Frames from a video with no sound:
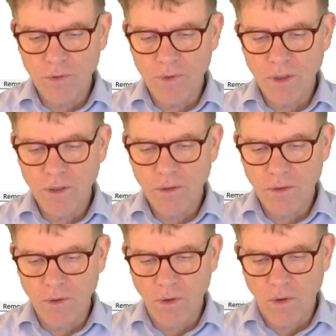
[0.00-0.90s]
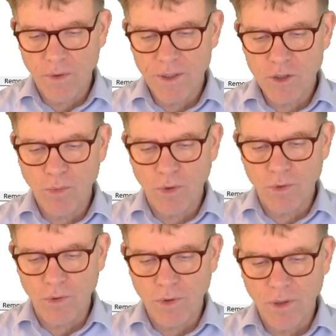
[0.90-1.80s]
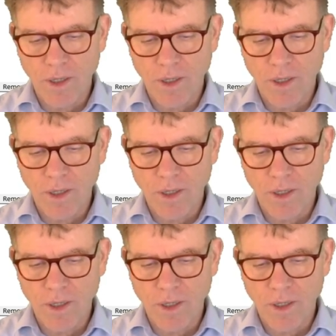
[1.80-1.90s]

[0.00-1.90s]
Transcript: you see, the orange border.